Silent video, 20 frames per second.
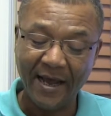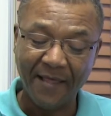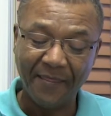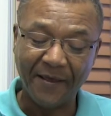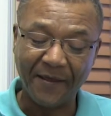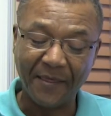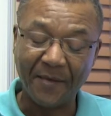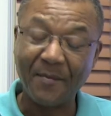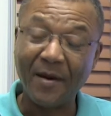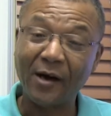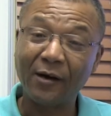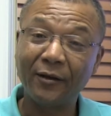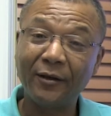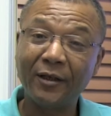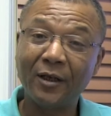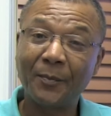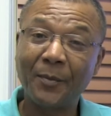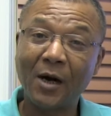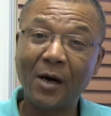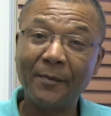that the
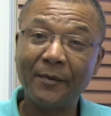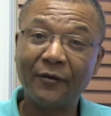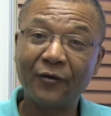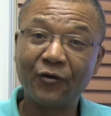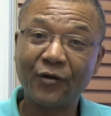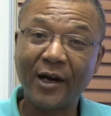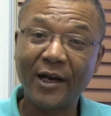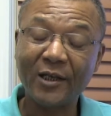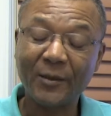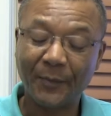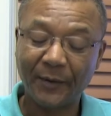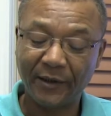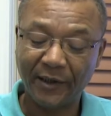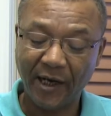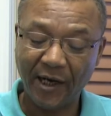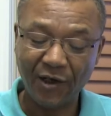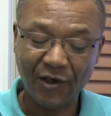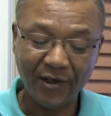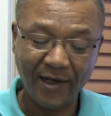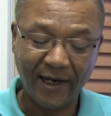Maryland Department of
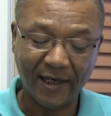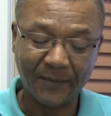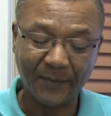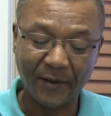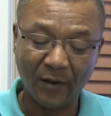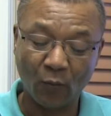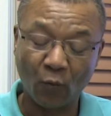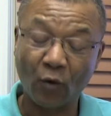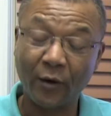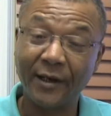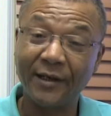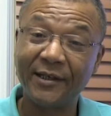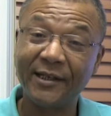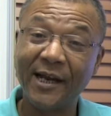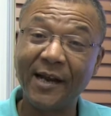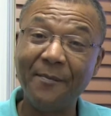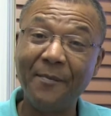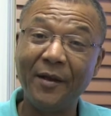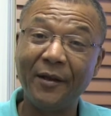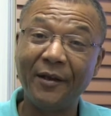Transportation has been awarded
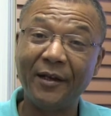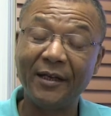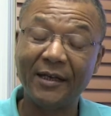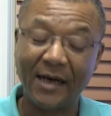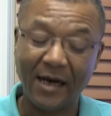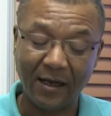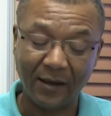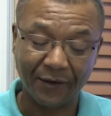$10 million